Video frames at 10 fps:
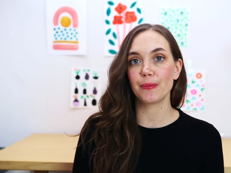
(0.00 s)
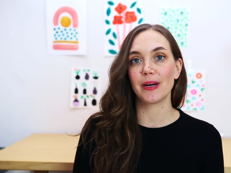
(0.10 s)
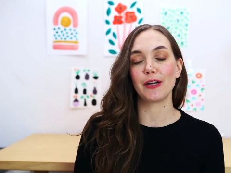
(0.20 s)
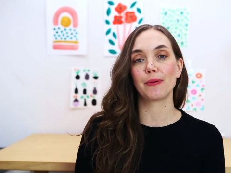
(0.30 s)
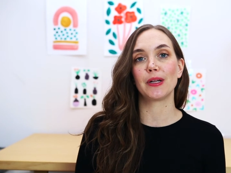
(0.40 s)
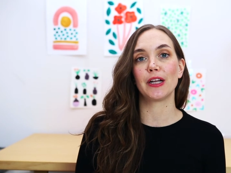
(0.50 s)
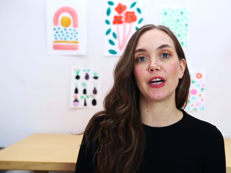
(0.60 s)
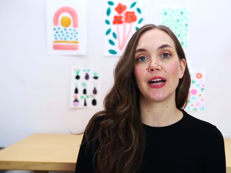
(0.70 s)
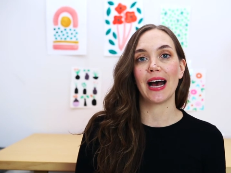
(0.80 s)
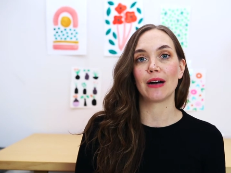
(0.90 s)
where you will
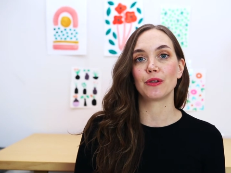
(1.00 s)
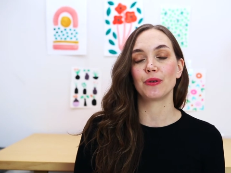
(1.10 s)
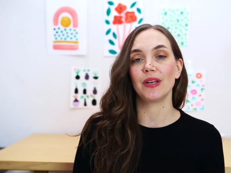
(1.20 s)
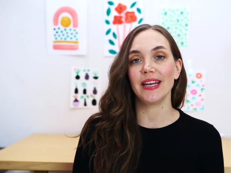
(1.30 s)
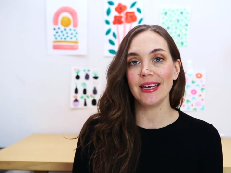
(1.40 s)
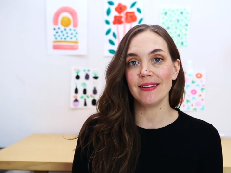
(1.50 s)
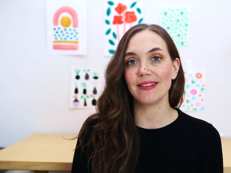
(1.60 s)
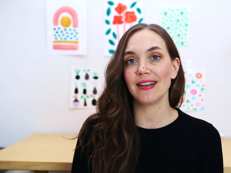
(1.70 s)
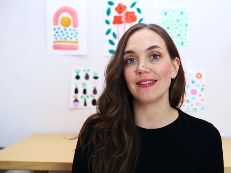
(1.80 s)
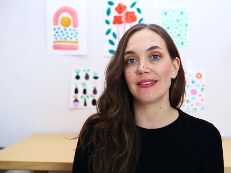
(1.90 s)
learn how to
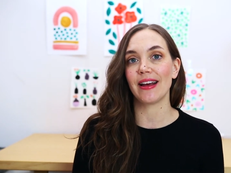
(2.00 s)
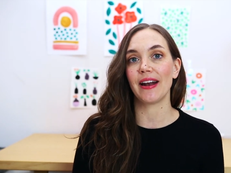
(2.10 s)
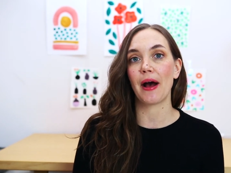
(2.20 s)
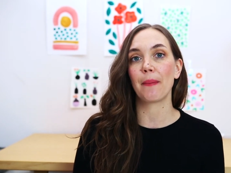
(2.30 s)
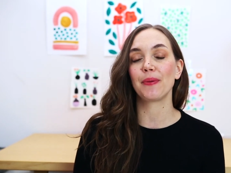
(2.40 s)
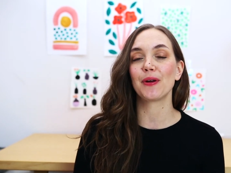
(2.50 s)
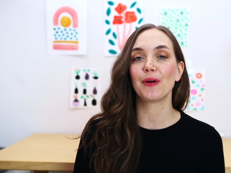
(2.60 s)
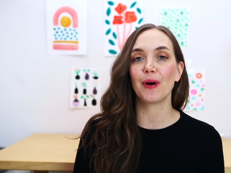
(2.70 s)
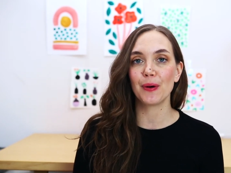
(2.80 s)
easily set up your